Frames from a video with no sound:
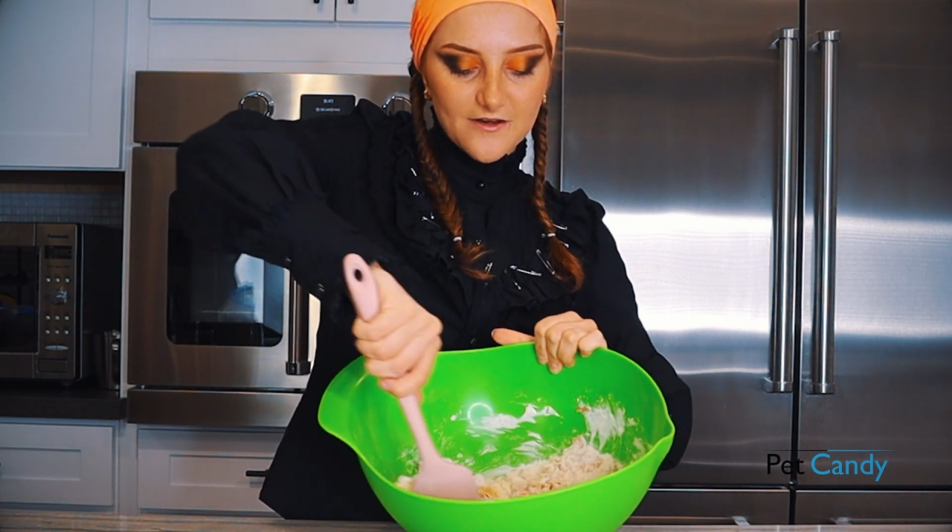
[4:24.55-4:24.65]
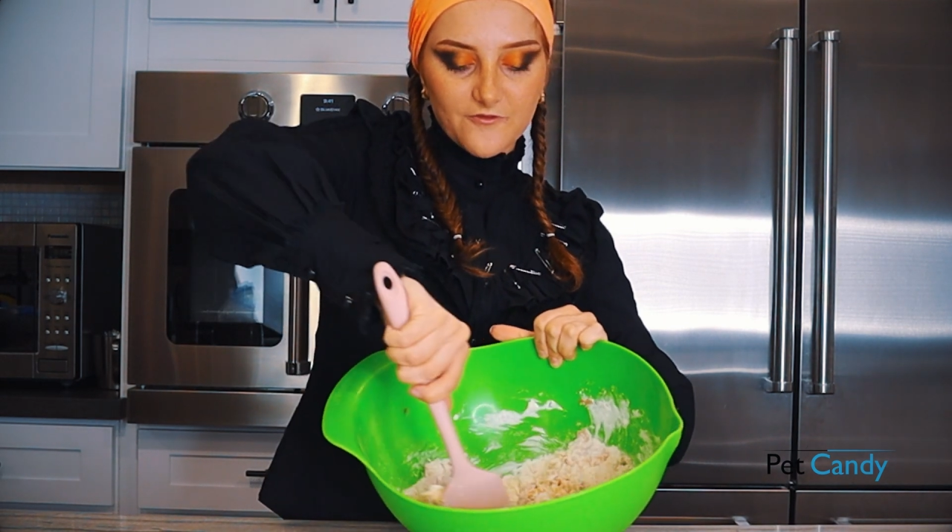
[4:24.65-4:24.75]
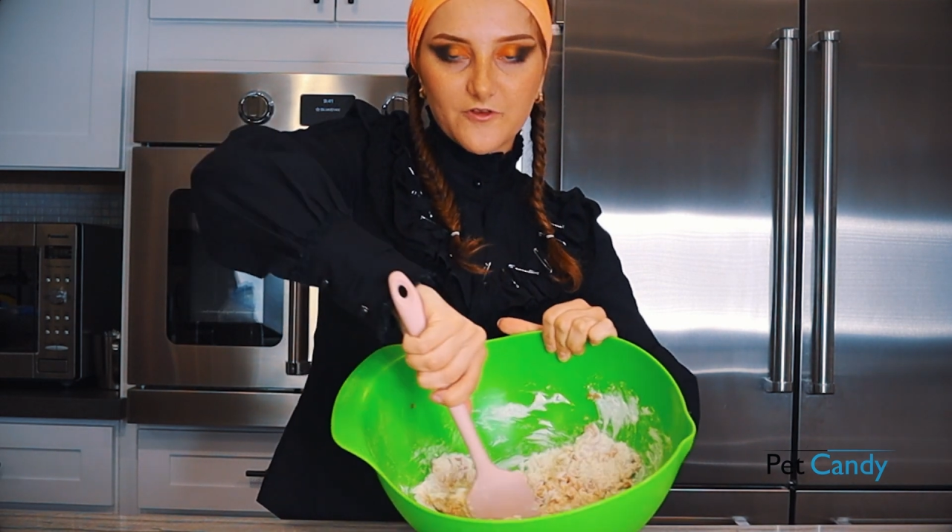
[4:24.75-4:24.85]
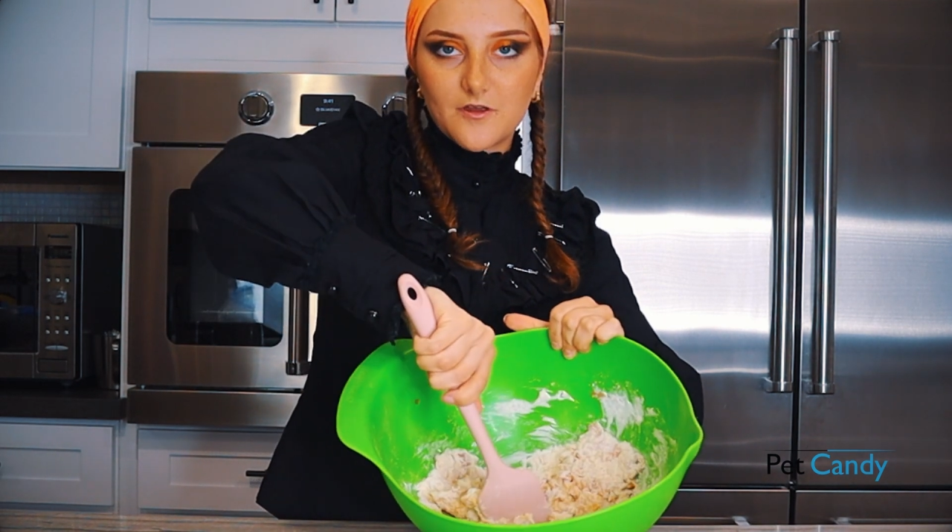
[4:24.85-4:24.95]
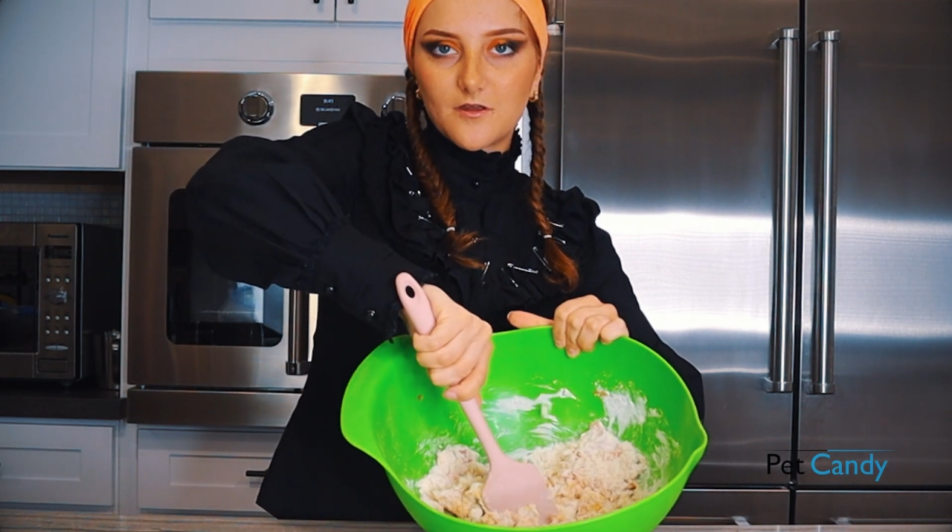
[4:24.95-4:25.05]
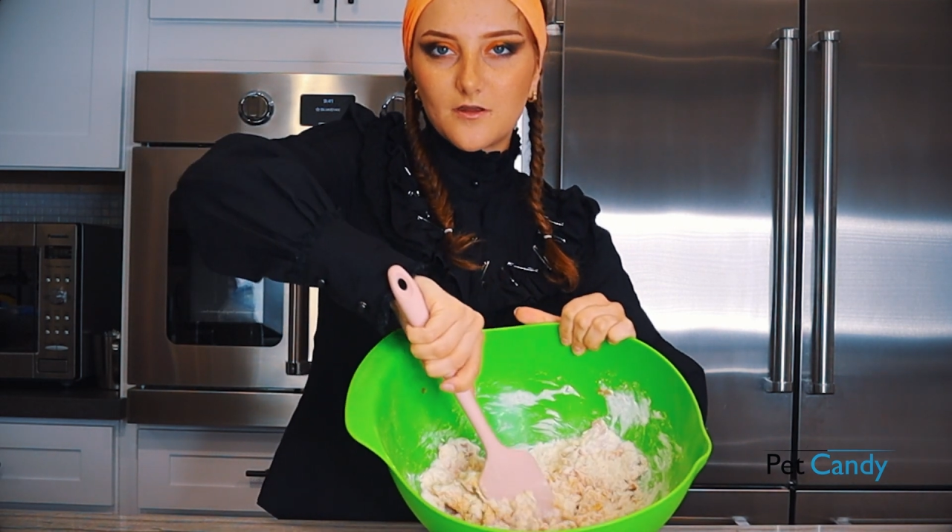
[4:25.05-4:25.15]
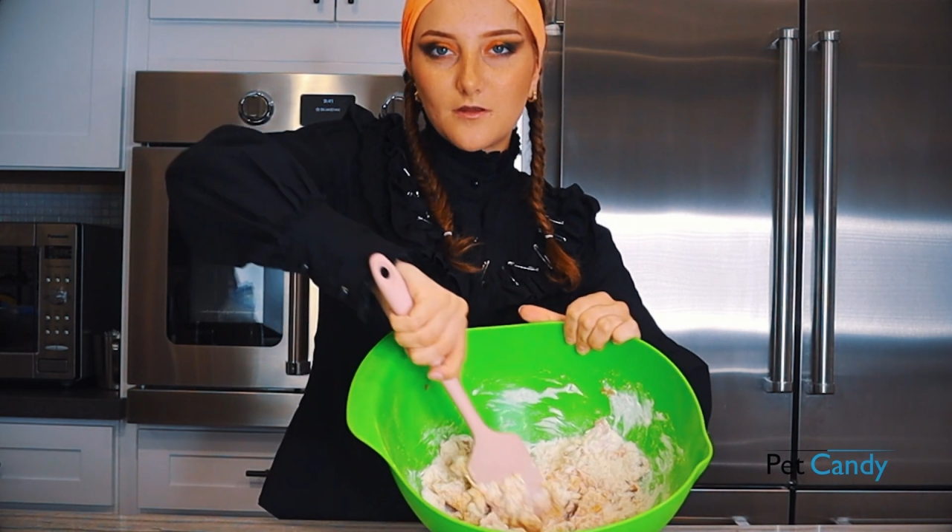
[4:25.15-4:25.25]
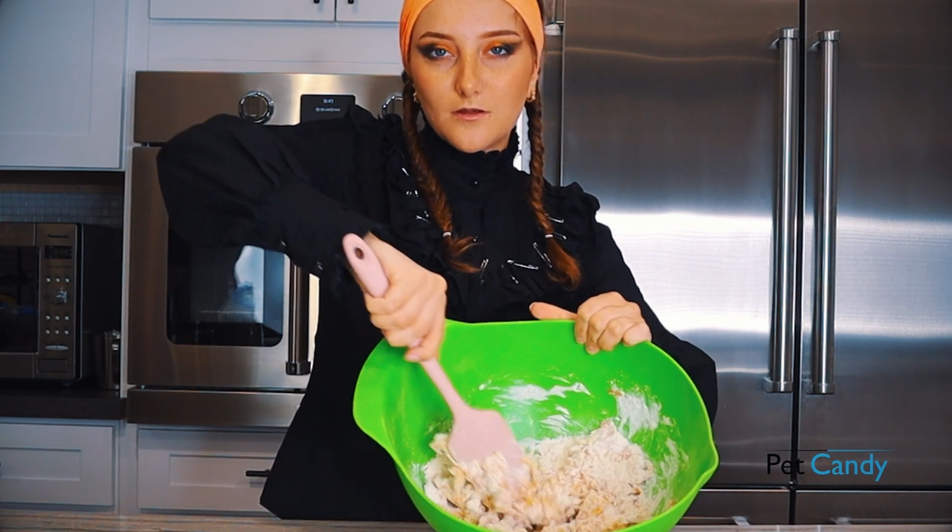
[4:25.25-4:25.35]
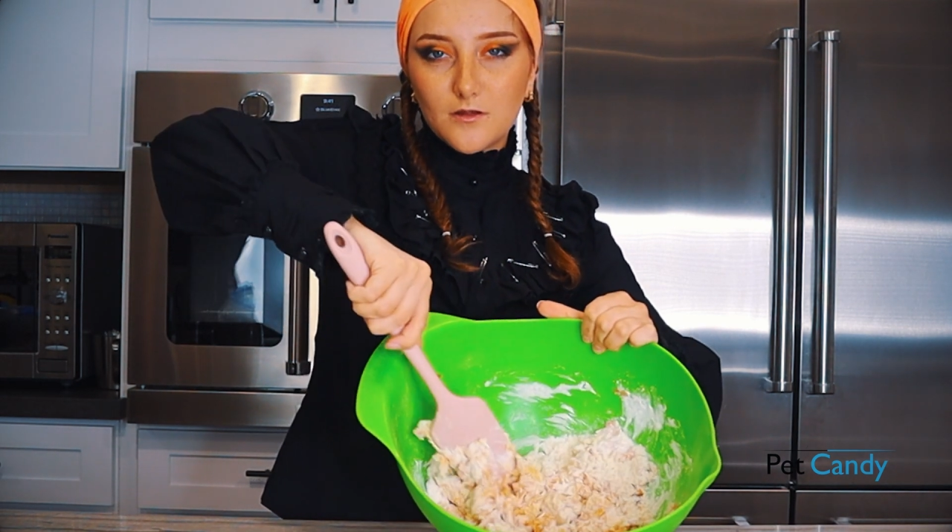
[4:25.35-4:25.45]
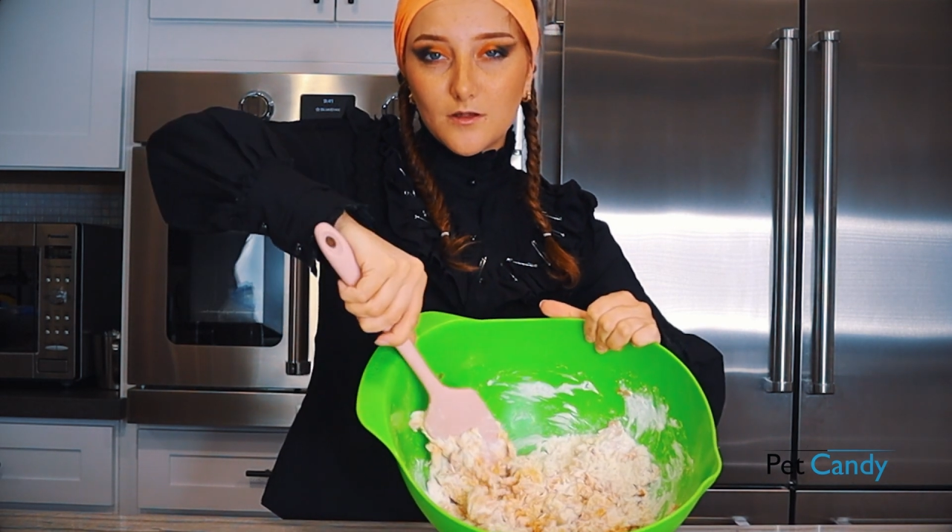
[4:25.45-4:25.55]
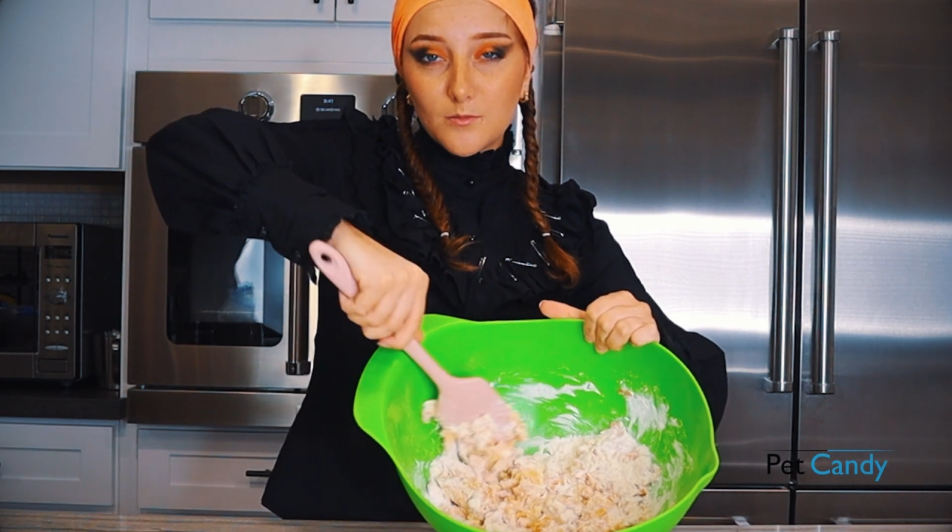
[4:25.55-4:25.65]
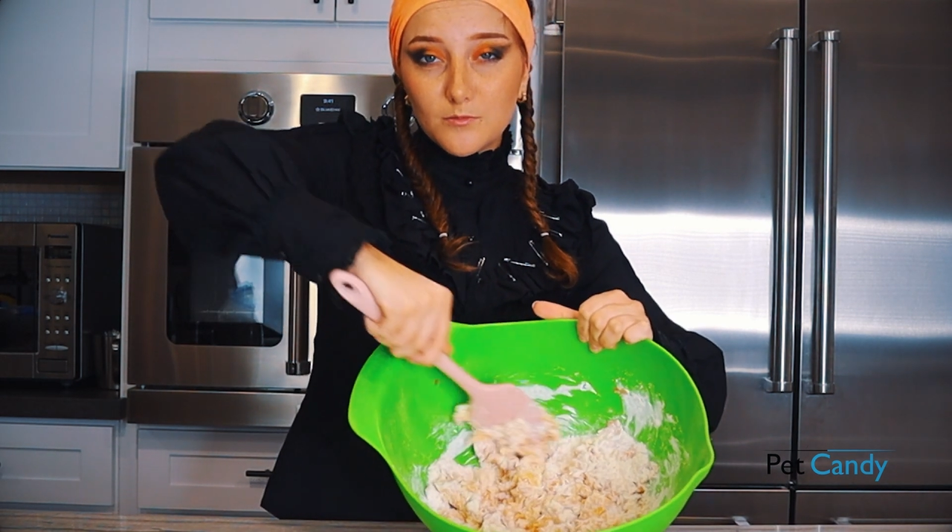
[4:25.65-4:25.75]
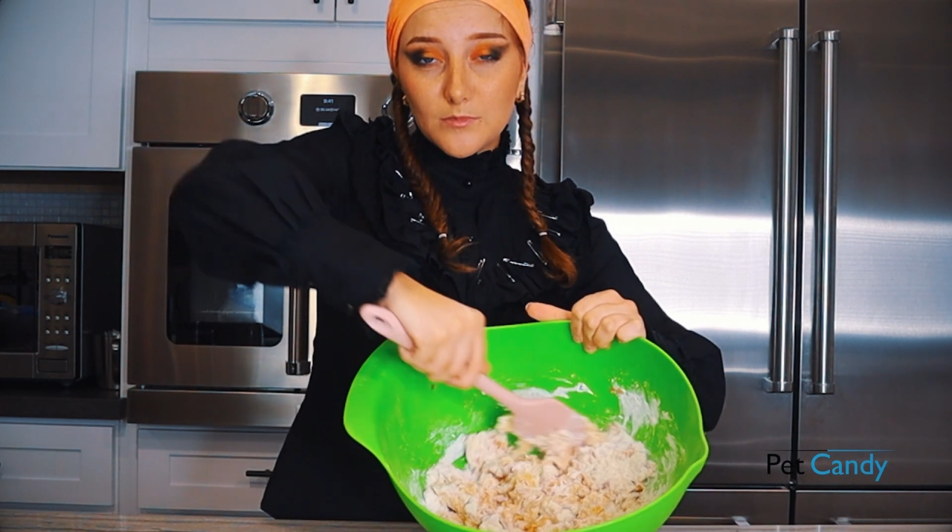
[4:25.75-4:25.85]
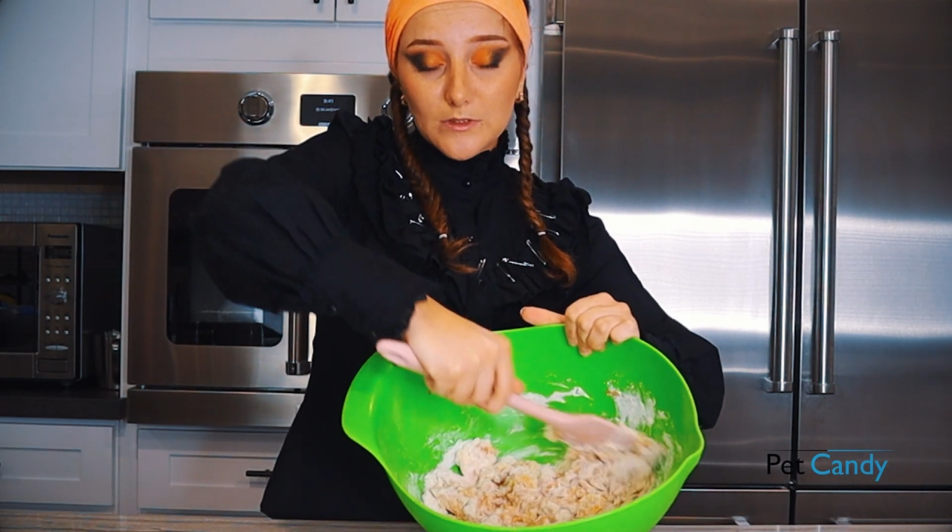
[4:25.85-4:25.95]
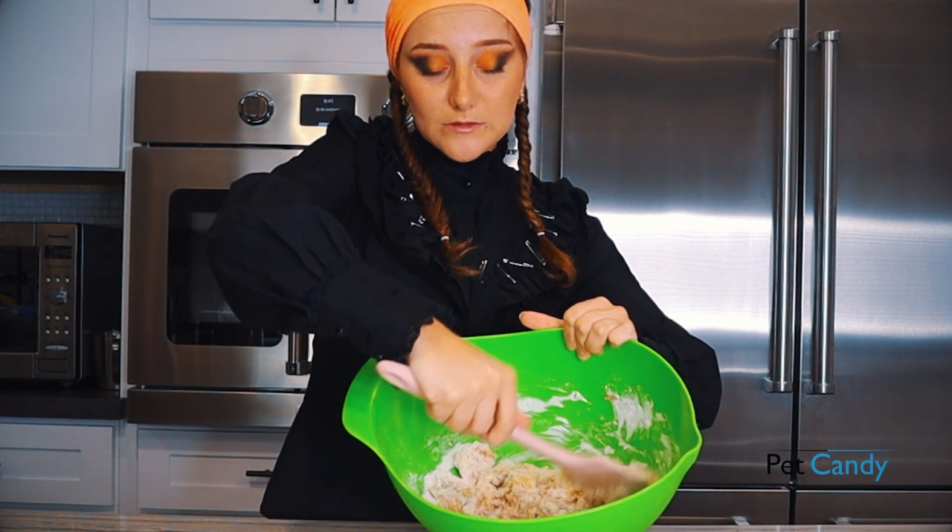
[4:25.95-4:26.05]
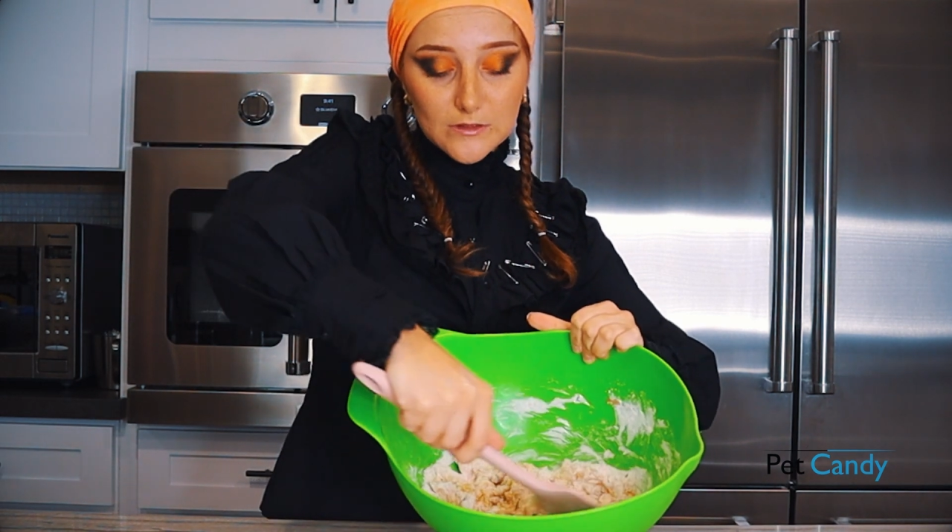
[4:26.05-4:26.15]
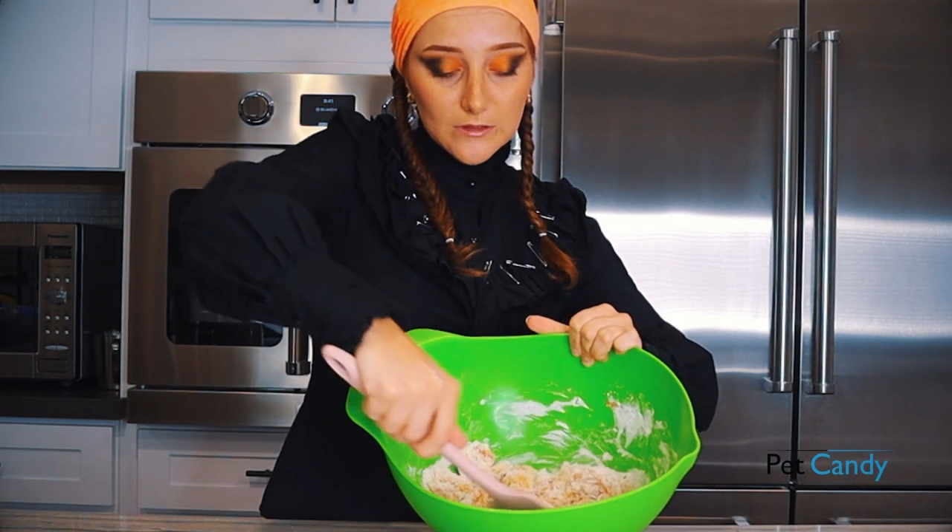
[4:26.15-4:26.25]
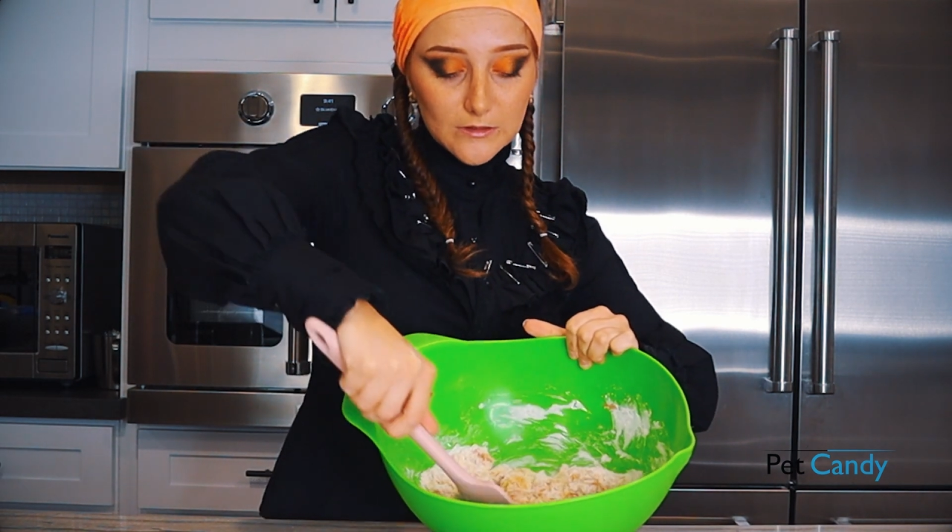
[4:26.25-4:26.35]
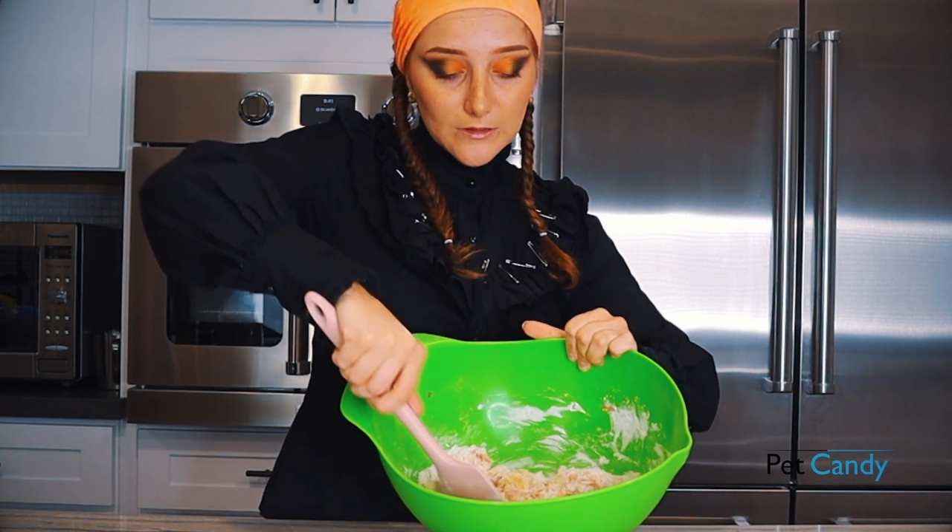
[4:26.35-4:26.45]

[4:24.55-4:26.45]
of mixing it